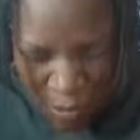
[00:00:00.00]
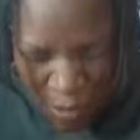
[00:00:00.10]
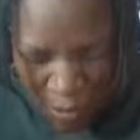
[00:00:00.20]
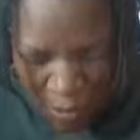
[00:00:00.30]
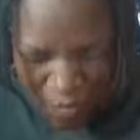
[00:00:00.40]

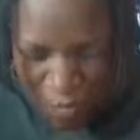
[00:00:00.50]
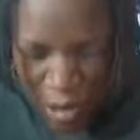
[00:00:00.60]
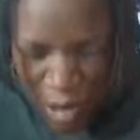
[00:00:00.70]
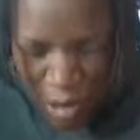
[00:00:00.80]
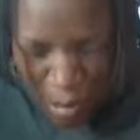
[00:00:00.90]
Father
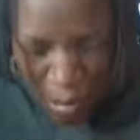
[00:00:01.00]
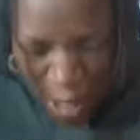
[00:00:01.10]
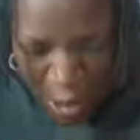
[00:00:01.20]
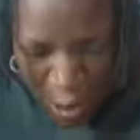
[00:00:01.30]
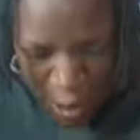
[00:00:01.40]
in a
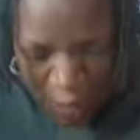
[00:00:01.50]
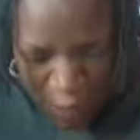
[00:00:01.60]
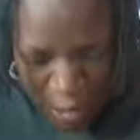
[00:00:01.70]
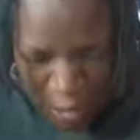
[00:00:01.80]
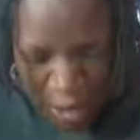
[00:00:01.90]
mighty way,
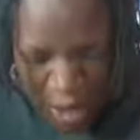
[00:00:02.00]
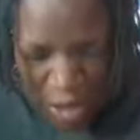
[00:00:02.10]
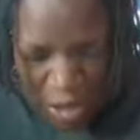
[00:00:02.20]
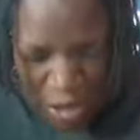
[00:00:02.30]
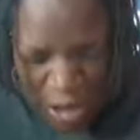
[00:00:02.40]
Father.
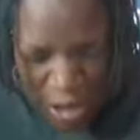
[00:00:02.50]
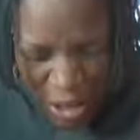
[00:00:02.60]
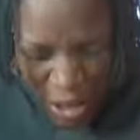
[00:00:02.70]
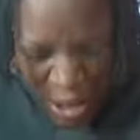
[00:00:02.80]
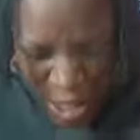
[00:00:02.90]
In
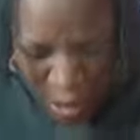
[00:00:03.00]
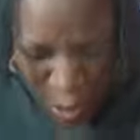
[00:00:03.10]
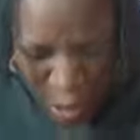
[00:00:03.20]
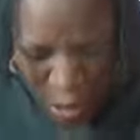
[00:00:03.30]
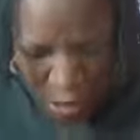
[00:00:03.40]
Jesus' name,
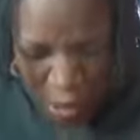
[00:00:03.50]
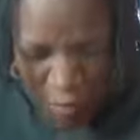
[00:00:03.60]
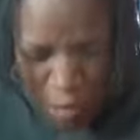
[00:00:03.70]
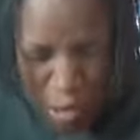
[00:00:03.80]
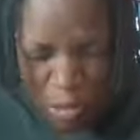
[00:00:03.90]
Lord, we pray
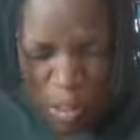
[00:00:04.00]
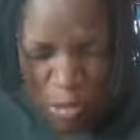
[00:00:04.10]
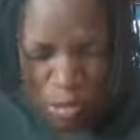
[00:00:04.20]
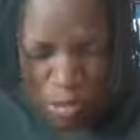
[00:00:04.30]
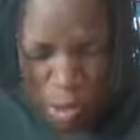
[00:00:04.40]
for those that
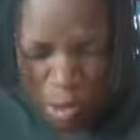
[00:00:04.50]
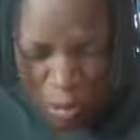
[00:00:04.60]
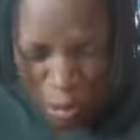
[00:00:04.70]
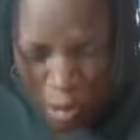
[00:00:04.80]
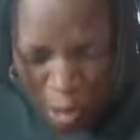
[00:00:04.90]
are
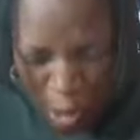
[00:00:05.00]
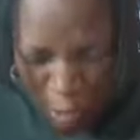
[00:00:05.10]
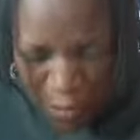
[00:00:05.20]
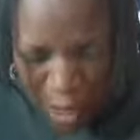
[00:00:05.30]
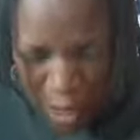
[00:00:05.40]
struggling with
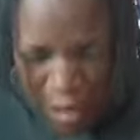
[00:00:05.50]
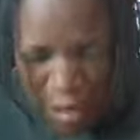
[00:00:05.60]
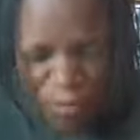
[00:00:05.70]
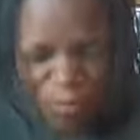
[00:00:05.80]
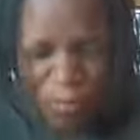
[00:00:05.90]
COVID
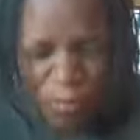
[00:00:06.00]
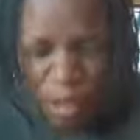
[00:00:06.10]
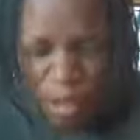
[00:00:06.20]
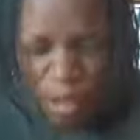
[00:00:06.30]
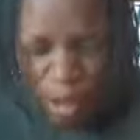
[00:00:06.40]
and,
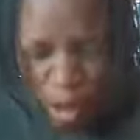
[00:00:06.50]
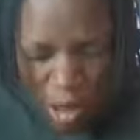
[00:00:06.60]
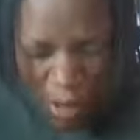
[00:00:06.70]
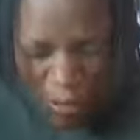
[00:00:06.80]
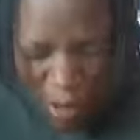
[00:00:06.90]
and the
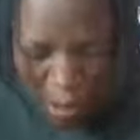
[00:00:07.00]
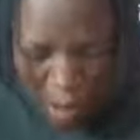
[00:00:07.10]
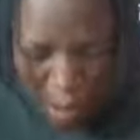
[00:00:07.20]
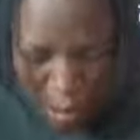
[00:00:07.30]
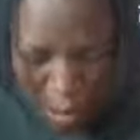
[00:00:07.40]
loss of
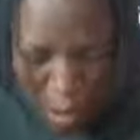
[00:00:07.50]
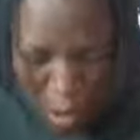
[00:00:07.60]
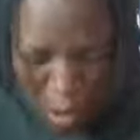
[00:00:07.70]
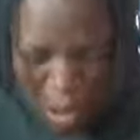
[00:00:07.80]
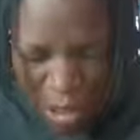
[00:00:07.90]
family members,
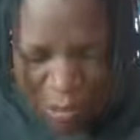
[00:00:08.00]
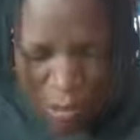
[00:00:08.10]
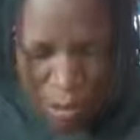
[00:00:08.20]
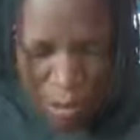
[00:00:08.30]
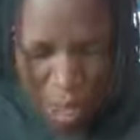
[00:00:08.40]
Lord. We lift
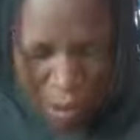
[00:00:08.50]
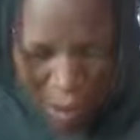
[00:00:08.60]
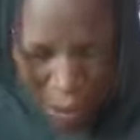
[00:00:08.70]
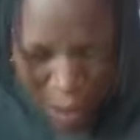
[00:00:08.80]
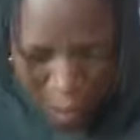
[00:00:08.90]
up Renee
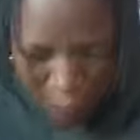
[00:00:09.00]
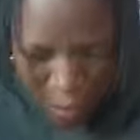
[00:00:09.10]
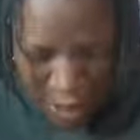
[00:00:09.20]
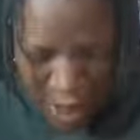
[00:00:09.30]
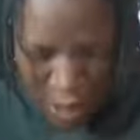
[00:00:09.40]
right now,
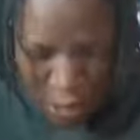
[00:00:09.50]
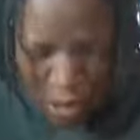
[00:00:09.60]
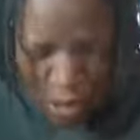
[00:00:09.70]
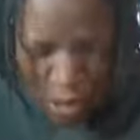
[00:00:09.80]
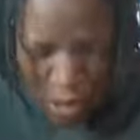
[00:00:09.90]
Father God, that
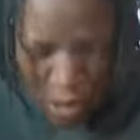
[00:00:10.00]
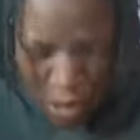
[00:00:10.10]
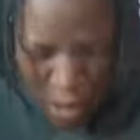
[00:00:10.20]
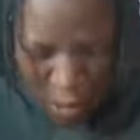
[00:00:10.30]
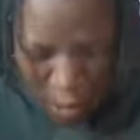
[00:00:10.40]
you will
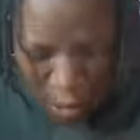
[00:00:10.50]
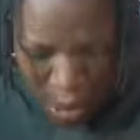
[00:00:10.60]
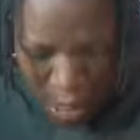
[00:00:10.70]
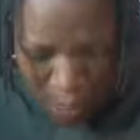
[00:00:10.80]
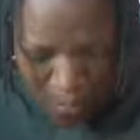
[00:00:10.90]
strengthen her, Lord
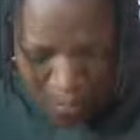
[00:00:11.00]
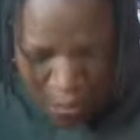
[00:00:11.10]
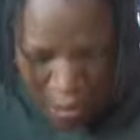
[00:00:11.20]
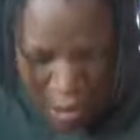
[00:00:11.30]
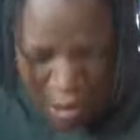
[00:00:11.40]
God,
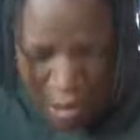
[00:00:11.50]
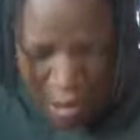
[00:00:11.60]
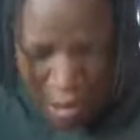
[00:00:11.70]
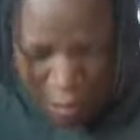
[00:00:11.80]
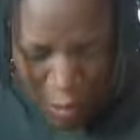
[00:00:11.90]
and the
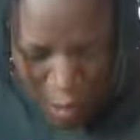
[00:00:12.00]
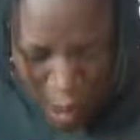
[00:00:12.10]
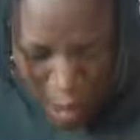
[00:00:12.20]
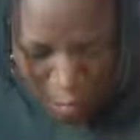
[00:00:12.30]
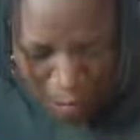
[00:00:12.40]
loss of her
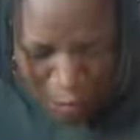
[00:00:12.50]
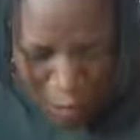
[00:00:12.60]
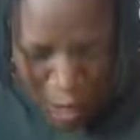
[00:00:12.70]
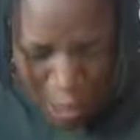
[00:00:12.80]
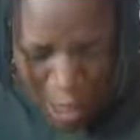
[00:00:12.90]
mom.
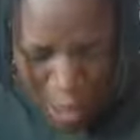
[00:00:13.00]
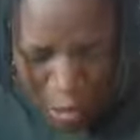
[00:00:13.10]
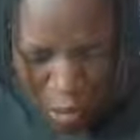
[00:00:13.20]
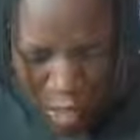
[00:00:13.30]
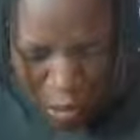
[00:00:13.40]
And we
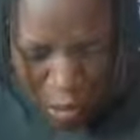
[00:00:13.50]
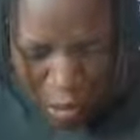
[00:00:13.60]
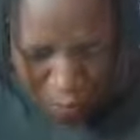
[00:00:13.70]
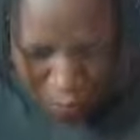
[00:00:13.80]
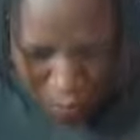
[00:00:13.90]
ask, Lord God, that